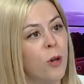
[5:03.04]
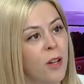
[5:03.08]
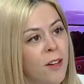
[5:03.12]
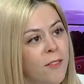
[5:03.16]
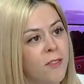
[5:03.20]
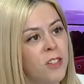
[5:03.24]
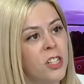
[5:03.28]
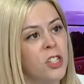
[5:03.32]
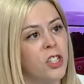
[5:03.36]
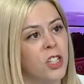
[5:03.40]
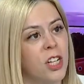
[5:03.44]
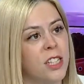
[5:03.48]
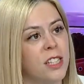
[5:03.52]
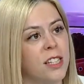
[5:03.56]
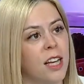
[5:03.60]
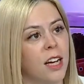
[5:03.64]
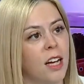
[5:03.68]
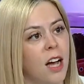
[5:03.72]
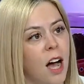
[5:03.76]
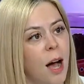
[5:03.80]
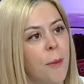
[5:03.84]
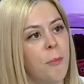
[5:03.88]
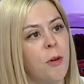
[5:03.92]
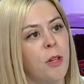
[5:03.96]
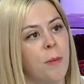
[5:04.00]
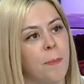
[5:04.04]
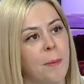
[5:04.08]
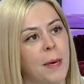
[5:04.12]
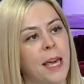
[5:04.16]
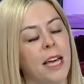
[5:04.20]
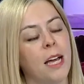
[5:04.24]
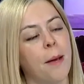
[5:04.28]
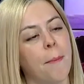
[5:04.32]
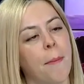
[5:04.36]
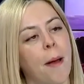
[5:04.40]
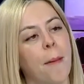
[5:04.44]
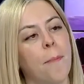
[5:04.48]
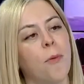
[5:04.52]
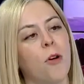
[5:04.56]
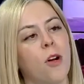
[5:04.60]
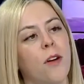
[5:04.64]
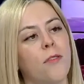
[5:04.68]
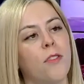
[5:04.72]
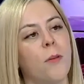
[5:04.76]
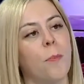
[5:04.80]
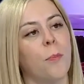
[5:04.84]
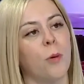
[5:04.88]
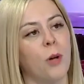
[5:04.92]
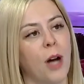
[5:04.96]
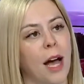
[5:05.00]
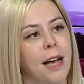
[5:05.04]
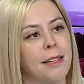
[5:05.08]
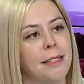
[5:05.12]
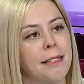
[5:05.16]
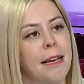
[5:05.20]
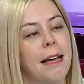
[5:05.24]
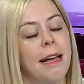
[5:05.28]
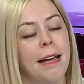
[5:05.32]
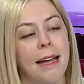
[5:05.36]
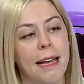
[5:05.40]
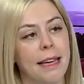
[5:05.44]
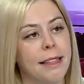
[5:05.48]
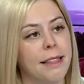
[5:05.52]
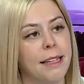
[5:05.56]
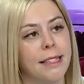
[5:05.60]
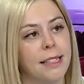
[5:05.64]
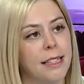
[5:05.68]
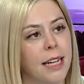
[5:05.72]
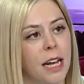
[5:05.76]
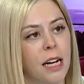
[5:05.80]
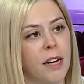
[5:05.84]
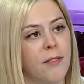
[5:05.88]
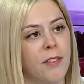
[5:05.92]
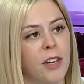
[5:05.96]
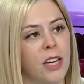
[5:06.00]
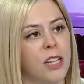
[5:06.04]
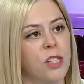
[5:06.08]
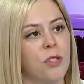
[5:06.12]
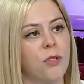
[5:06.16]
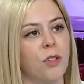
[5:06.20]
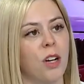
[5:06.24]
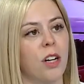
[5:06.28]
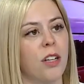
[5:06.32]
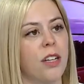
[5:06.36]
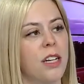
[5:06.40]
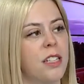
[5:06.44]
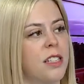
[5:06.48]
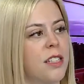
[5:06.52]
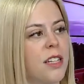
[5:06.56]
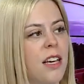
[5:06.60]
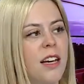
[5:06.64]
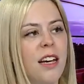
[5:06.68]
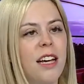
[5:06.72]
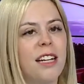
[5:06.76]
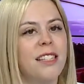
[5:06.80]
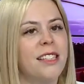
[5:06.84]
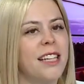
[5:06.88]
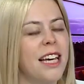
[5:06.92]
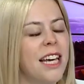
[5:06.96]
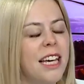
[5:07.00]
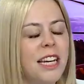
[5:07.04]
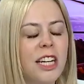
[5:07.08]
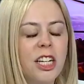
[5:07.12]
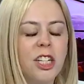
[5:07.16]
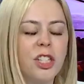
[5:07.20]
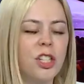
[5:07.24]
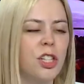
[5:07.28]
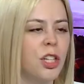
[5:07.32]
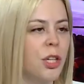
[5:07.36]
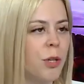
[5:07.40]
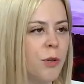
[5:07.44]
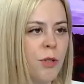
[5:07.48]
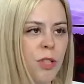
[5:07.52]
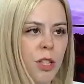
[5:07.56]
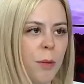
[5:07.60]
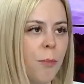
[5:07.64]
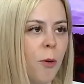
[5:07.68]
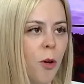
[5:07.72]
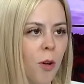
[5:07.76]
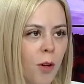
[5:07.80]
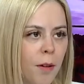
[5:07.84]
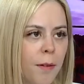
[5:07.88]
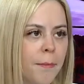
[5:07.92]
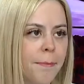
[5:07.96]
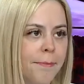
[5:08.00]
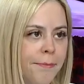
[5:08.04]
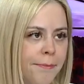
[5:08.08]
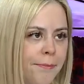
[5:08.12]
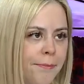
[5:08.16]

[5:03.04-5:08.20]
privileges that come with being a member of the press in the state of Israel. It's inexcusable.